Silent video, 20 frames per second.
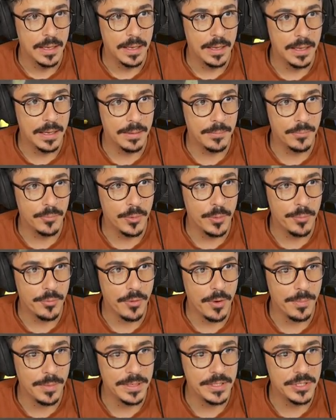Um, we
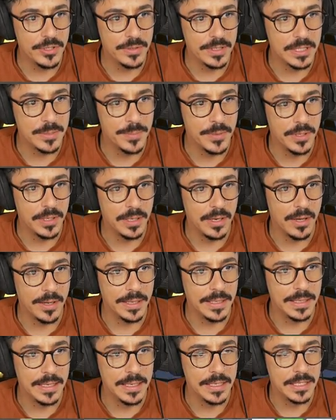probably do need to put a
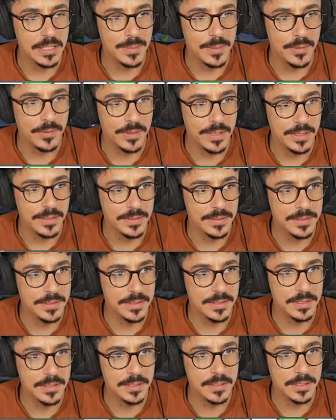light in here, to be
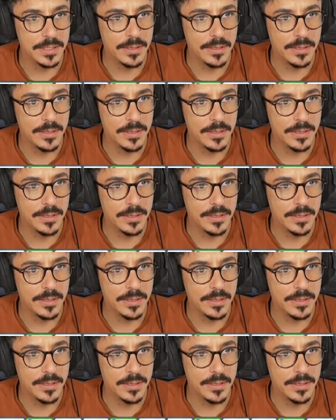honest.